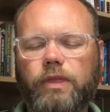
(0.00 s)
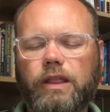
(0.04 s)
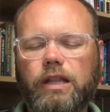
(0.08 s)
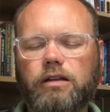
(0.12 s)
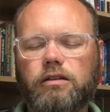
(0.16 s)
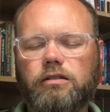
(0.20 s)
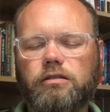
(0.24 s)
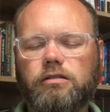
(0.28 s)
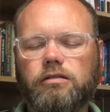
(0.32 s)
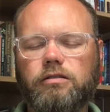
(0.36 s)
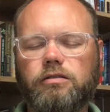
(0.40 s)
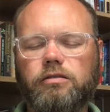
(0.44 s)

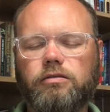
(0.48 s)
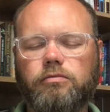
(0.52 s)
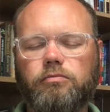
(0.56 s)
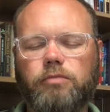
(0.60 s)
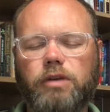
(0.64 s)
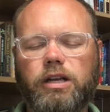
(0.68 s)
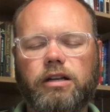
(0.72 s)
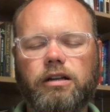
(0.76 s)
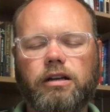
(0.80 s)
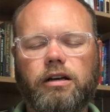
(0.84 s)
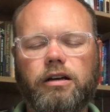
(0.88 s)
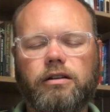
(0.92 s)
uh, who
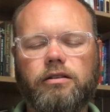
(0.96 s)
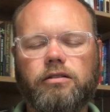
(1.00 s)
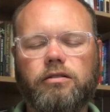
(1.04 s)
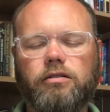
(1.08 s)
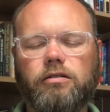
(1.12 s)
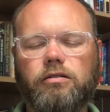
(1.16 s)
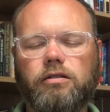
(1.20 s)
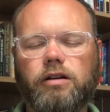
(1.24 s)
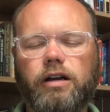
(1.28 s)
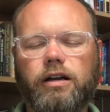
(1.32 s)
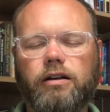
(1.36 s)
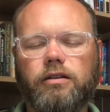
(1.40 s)
may not
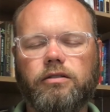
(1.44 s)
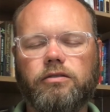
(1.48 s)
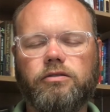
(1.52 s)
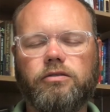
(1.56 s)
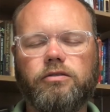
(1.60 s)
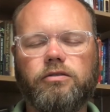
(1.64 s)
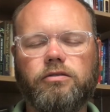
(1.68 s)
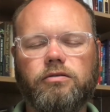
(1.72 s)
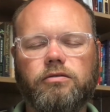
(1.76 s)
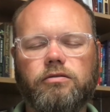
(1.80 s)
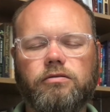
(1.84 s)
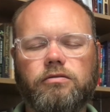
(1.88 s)
know how
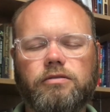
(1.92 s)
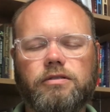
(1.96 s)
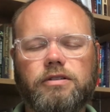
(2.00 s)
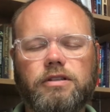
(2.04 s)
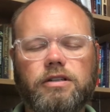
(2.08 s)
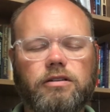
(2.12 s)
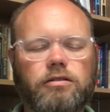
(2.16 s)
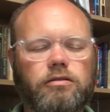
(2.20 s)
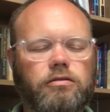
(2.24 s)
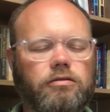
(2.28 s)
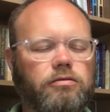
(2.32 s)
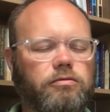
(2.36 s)
to
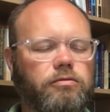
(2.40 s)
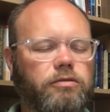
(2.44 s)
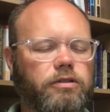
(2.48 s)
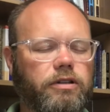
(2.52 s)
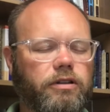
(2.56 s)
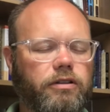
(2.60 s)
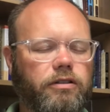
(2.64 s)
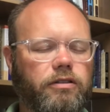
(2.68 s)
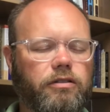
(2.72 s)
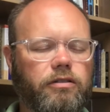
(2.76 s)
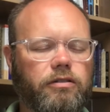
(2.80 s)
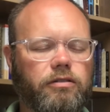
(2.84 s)
deal
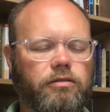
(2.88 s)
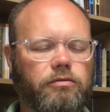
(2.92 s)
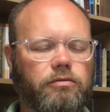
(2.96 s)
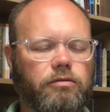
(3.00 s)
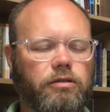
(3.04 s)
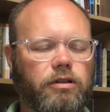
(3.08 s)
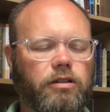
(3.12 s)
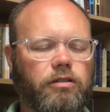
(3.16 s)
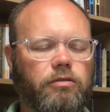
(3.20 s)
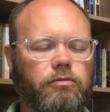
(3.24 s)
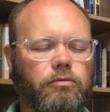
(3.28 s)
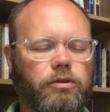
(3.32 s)
with
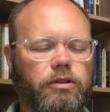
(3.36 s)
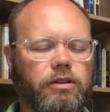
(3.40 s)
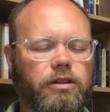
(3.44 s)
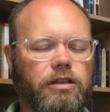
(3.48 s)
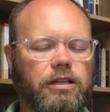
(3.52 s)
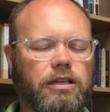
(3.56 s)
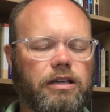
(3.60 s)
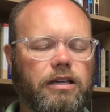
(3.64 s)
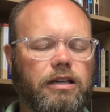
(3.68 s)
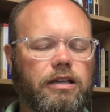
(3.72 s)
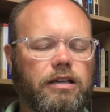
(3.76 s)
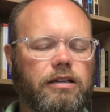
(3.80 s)
with with
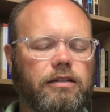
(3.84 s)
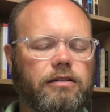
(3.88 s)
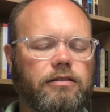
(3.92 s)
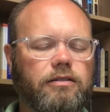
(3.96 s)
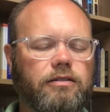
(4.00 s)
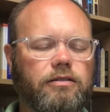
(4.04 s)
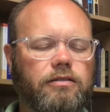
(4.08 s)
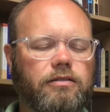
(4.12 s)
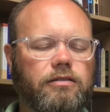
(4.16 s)
the heat.